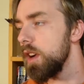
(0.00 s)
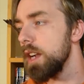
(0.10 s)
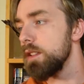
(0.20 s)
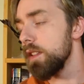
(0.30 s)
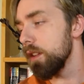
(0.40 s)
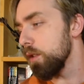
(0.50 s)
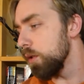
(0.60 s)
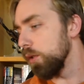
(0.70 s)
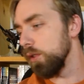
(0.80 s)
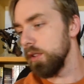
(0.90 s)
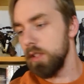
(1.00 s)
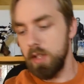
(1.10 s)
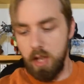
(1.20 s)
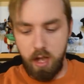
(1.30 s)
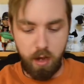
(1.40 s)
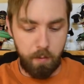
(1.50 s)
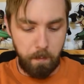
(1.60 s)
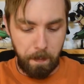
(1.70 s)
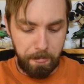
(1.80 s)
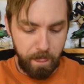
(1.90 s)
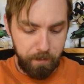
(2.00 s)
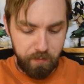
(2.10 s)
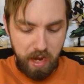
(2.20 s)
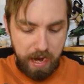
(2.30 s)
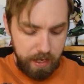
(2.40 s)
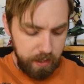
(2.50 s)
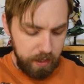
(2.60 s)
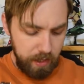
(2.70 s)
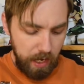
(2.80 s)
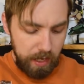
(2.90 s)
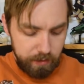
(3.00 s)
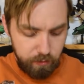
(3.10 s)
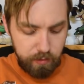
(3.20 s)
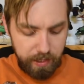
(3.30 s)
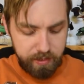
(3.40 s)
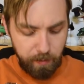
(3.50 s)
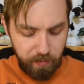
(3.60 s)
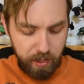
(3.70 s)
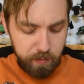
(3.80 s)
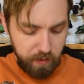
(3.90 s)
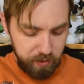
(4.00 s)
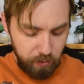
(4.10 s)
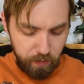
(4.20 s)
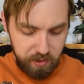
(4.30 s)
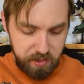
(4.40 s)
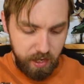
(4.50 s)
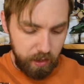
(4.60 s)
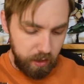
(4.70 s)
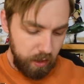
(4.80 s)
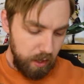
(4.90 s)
I do think they're cool. I do like some things with this sort of aesthetic.